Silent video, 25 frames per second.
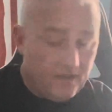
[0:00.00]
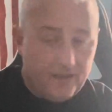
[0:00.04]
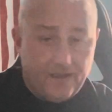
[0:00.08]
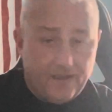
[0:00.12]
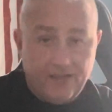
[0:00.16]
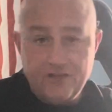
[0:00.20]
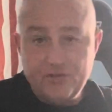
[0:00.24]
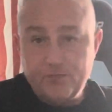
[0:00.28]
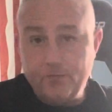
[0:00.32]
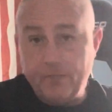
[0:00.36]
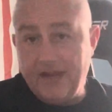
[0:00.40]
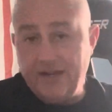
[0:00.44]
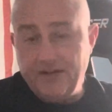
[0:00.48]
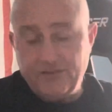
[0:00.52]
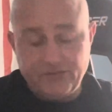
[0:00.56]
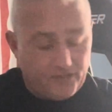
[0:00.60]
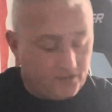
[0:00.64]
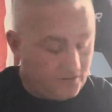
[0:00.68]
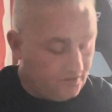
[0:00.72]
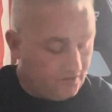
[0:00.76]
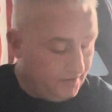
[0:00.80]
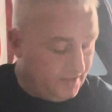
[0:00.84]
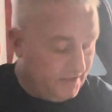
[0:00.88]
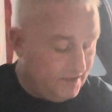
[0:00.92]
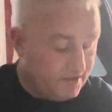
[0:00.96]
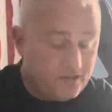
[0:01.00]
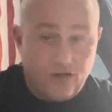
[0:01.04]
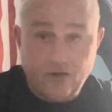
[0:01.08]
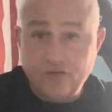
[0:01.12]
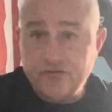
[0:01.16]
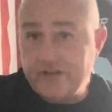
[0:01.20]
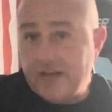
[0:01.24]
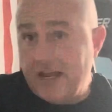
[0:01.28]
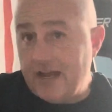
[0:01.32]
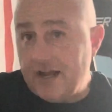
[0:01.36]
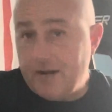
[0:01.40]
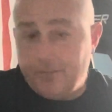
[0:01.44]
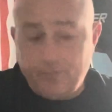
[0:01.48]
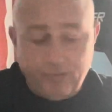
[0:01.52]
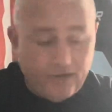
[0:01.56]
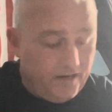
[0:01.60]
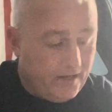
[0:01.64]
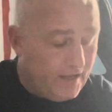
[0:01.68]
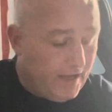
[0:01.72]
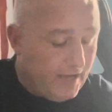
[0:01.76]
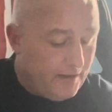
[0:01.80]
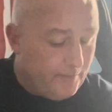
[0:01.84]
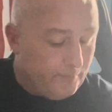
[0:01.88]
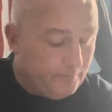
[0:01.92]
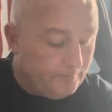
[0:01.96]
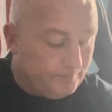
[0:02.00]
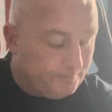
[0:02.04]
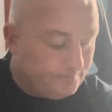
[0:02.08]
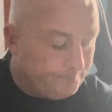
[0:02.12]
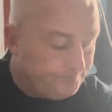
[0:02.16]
is basically tells you how to play the game.